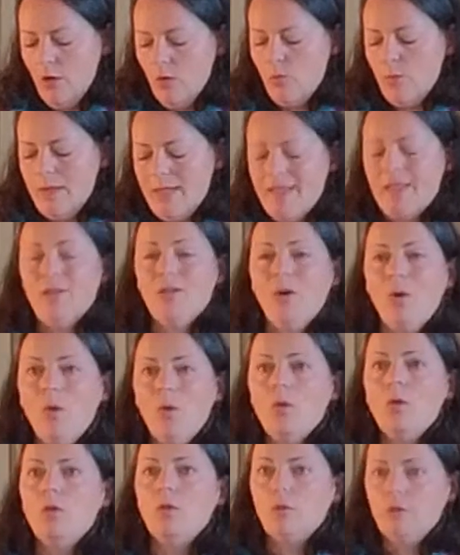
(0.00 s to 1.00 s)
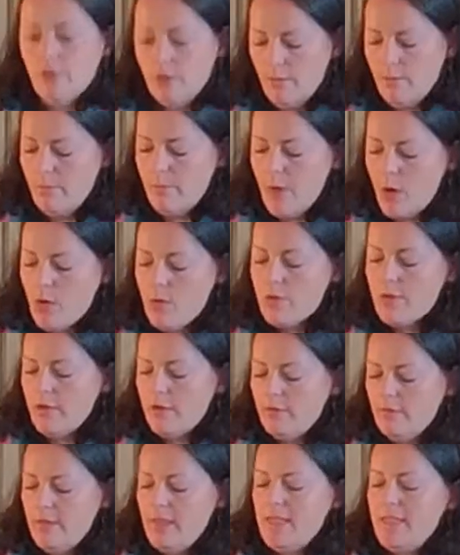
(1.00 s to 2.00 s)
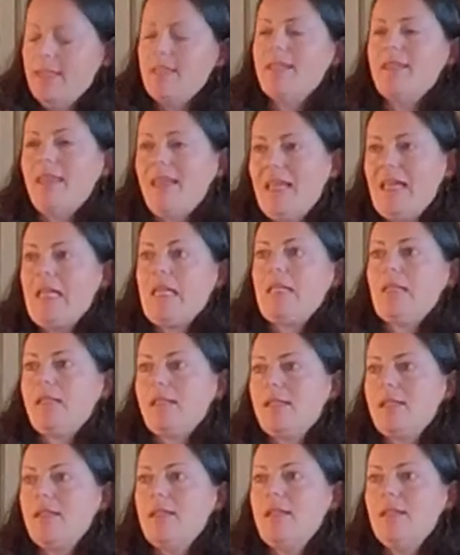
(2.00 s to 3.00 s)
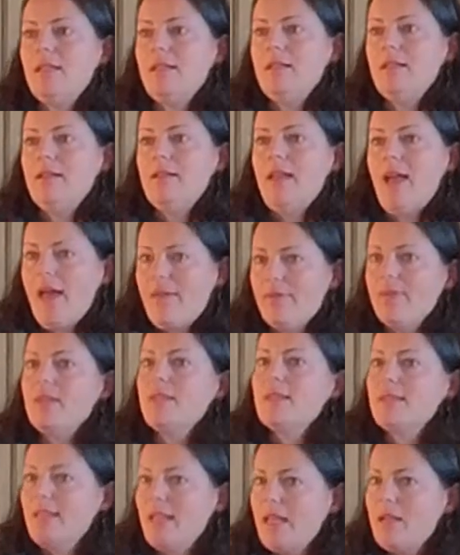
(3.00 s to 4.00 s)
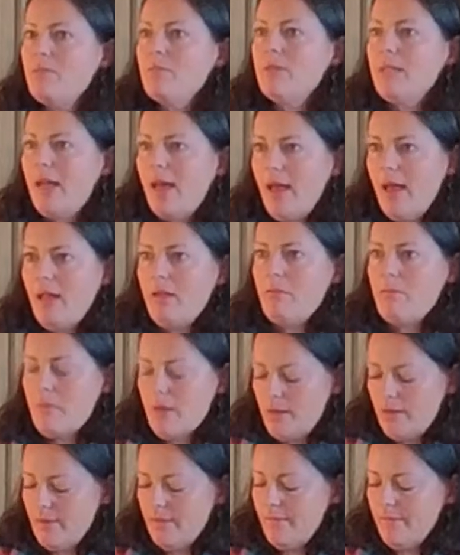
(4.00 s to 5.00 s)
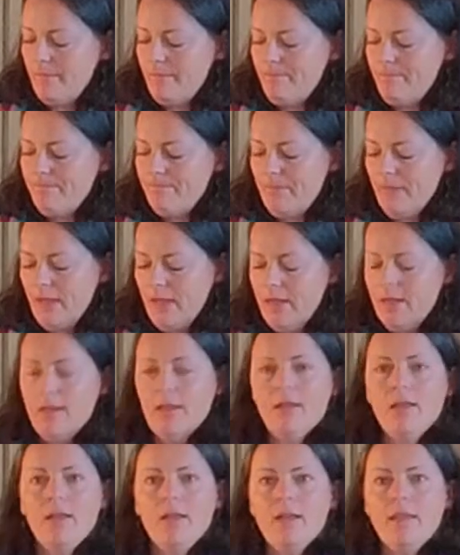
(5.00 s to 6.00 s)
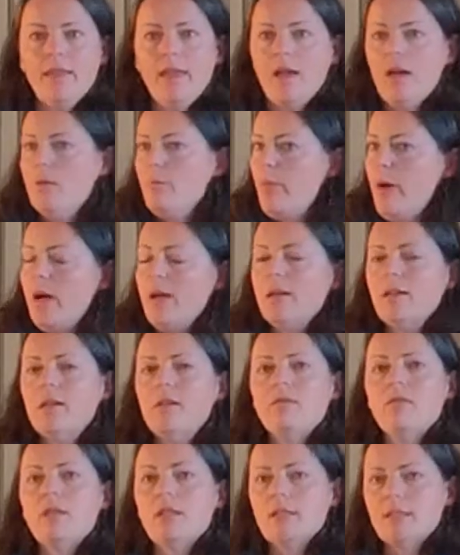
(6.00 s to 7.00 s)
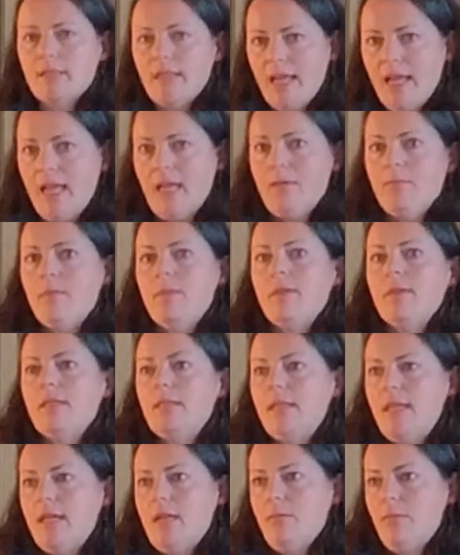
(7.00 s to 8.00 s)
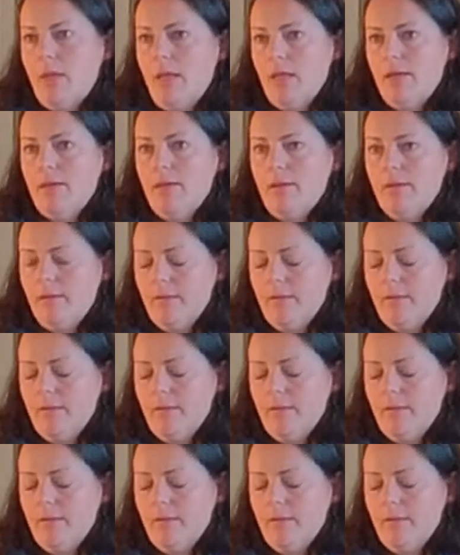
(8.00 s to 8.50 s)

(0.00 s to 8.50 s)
We can hold both of these things at the same time. They are part of the same statement.